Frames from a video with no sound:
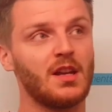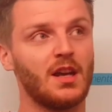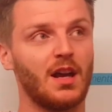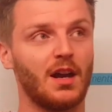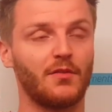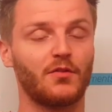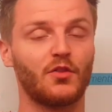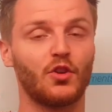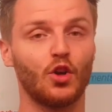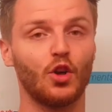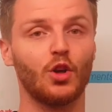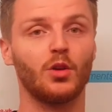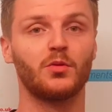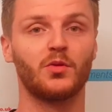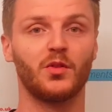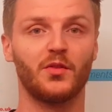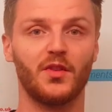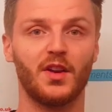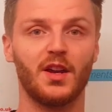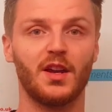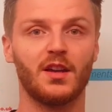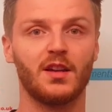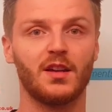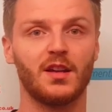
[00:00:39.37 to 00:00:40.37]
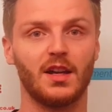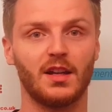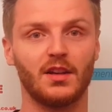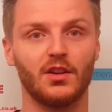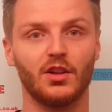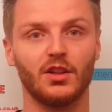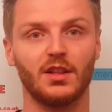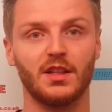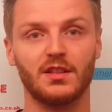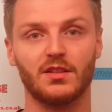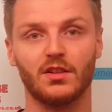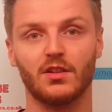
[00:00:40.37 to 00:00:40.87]
I've coped with it. I know
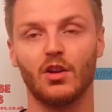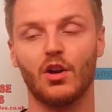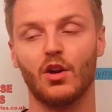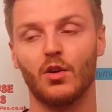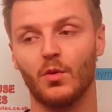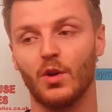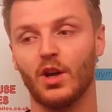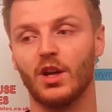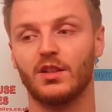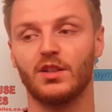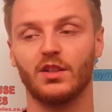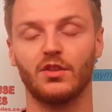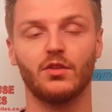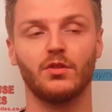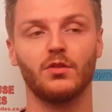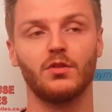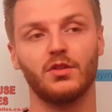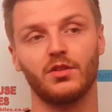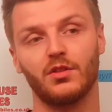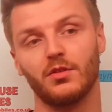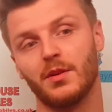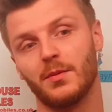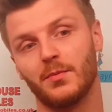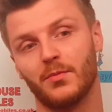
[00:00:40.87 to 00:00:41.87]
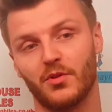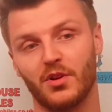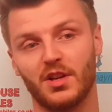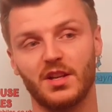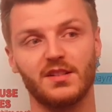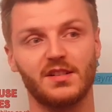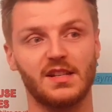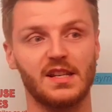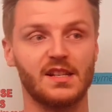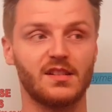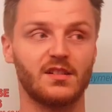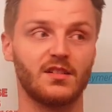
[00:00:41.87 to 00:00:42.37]
there's a lot of work to do in
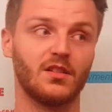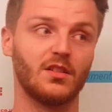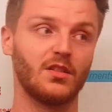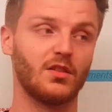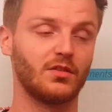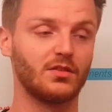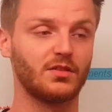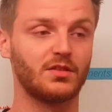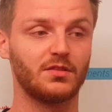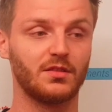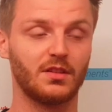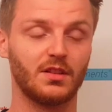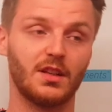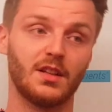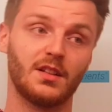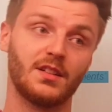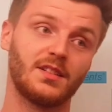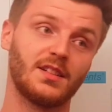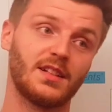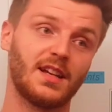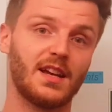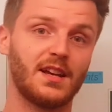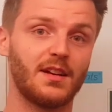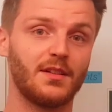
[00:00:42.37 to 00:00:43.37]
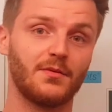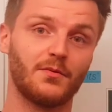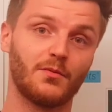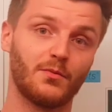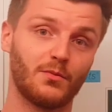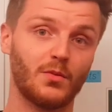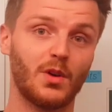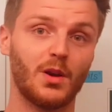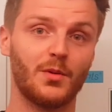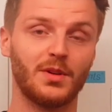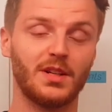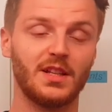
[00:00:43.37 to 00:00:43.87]
pre-season along to get
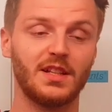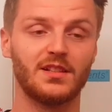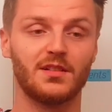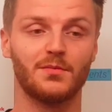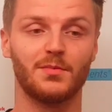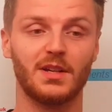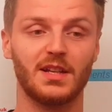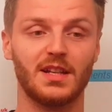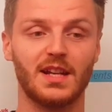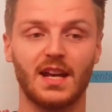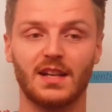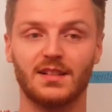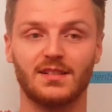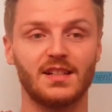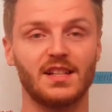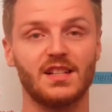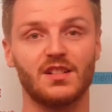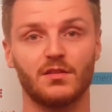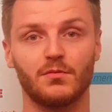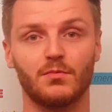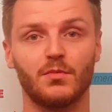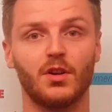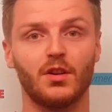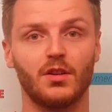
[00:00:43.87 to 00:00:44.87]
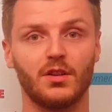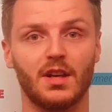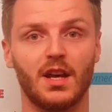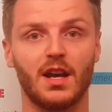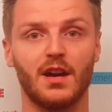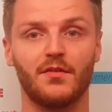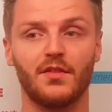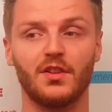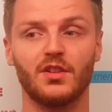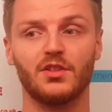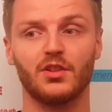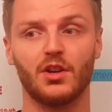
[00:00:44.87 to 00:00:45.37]
where we need to be next season, but yeah, I've
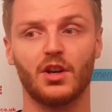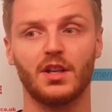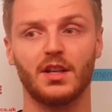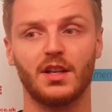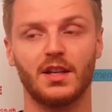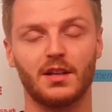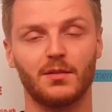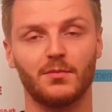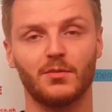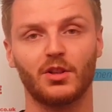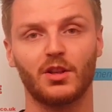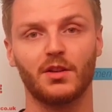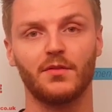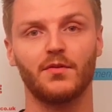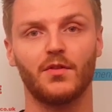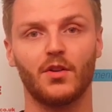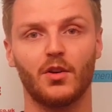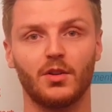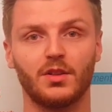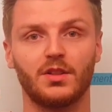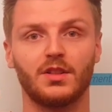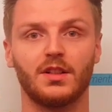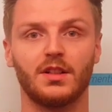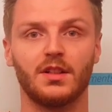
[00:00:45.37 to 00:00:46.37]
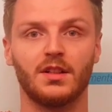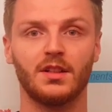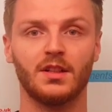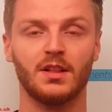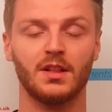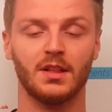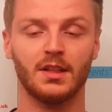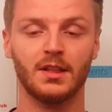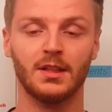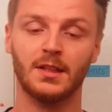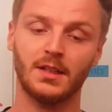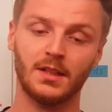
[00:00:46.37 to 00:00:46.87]
enjoyed it and I'm looking forward to
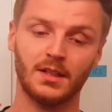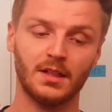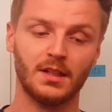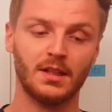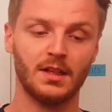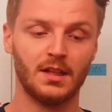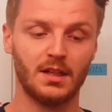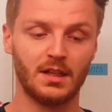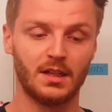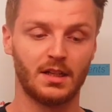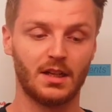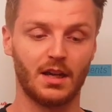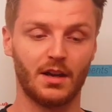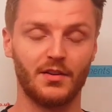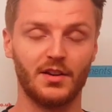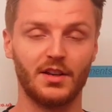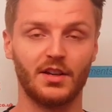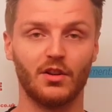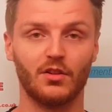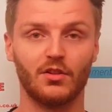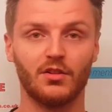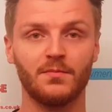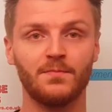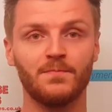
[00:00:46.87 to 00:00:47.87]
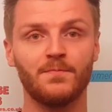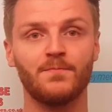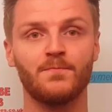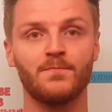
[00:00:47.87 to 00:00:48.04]
carrying on.